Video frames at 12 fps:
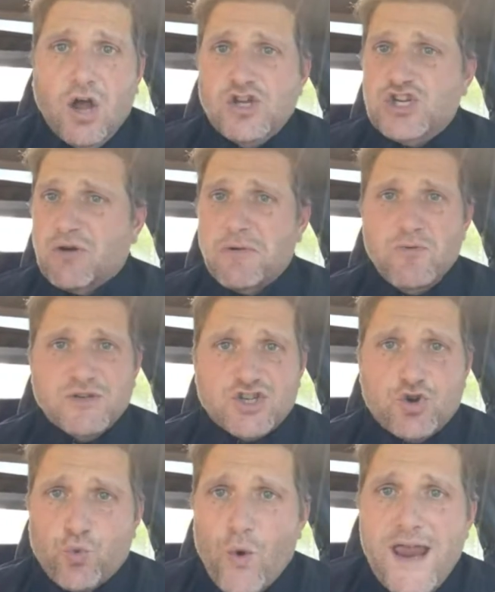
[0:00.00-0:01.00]
Don Cherry
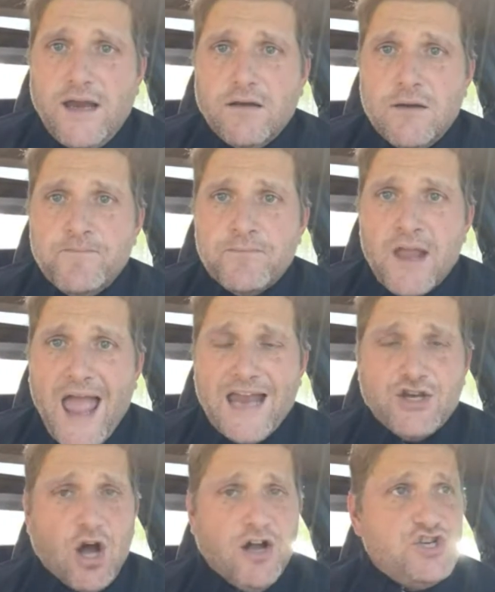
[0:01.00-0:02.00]
was great.
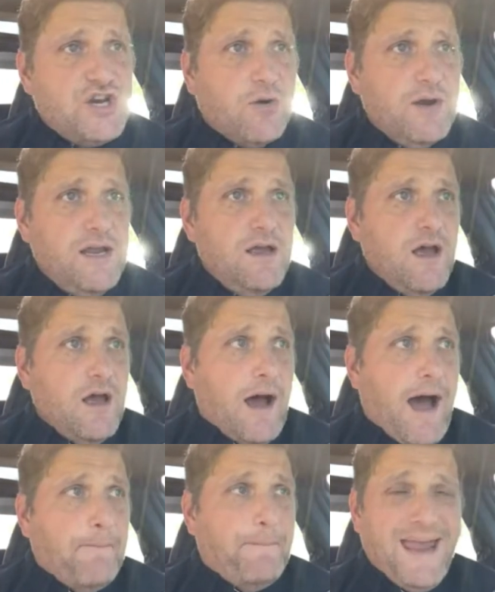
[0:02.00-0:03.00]
And Don Cherry
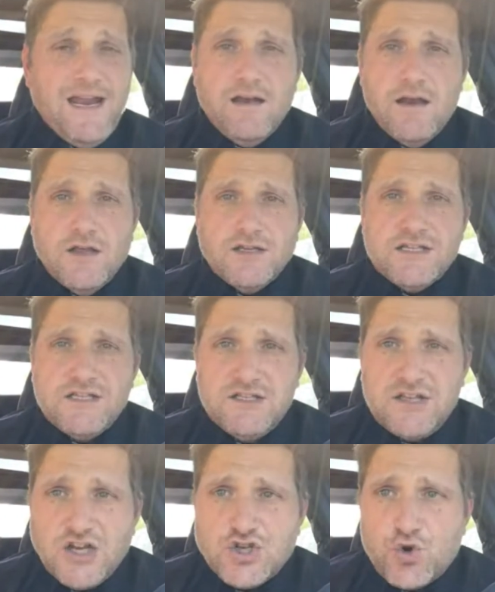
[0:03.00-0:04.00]
paid
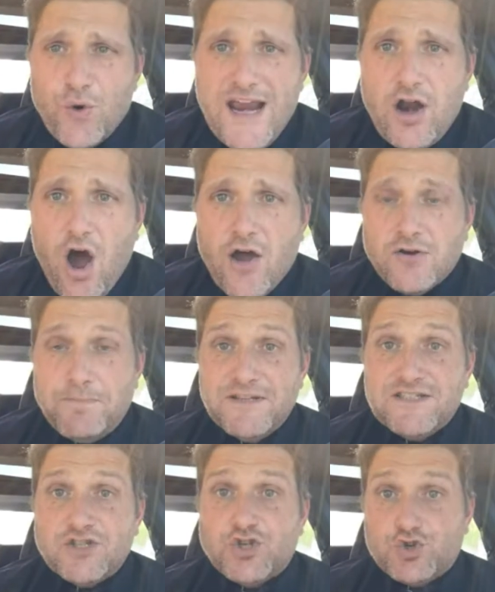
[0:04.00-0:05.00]
such great honor,
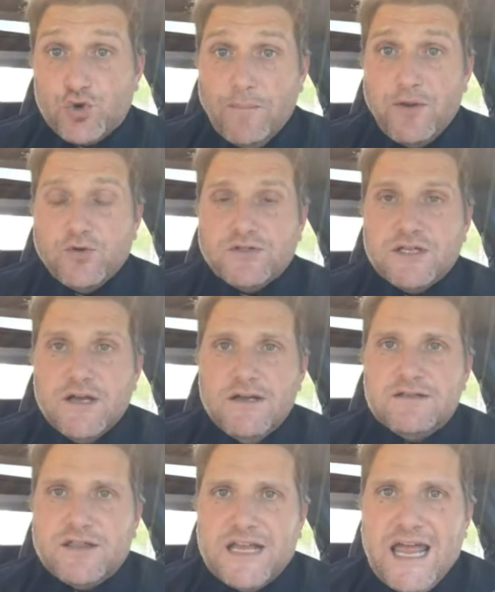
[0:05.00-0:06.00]
such tributes
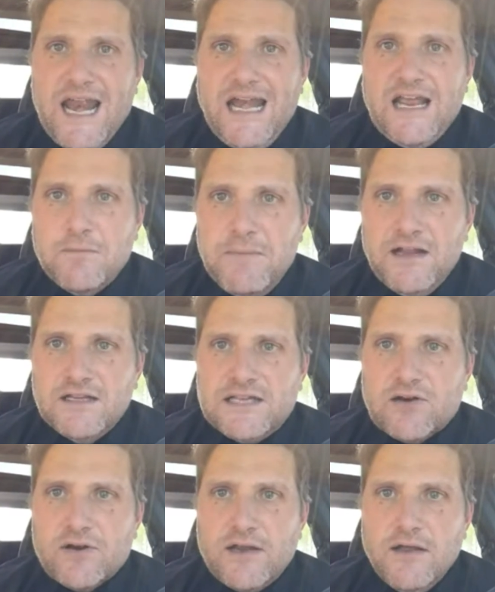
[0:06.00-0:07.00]
to the Canadian
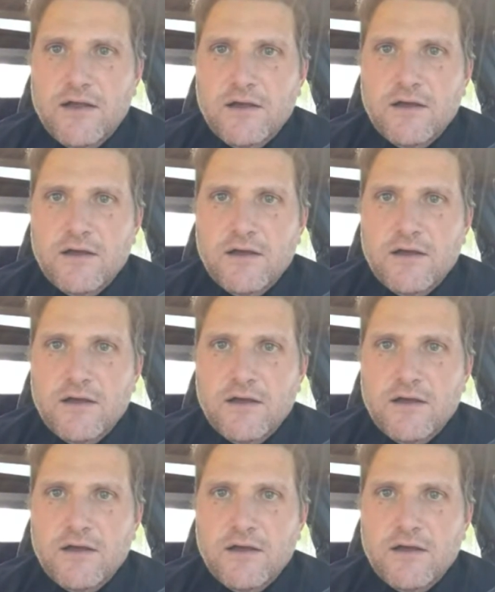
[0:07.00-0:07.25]
military.